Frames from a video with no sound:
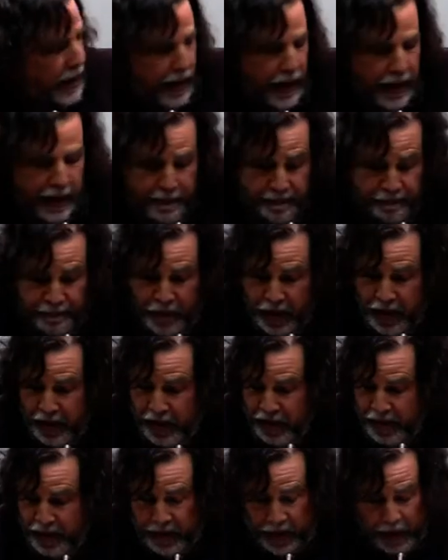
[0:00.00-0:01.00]
Uh,
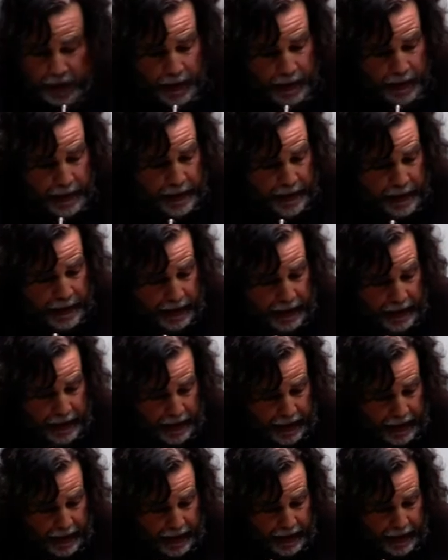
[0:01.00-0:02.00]
so,
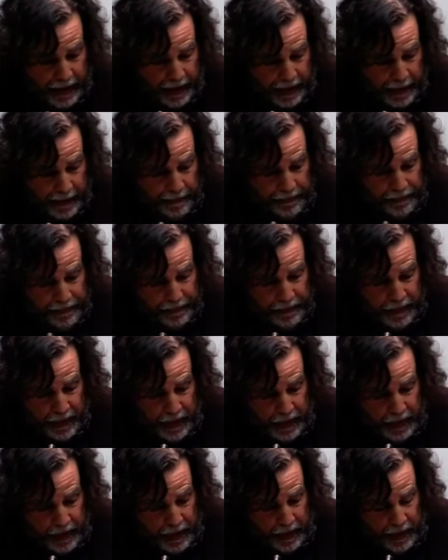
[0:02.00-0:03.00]
uh,
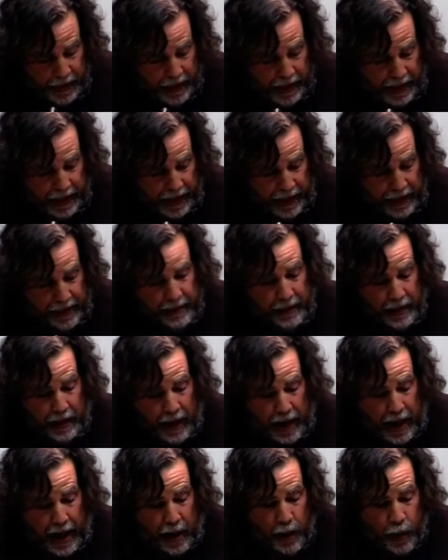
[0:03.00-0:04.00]

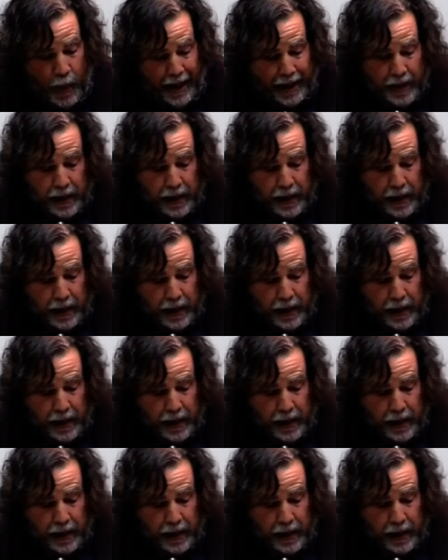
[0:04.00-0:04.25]
and I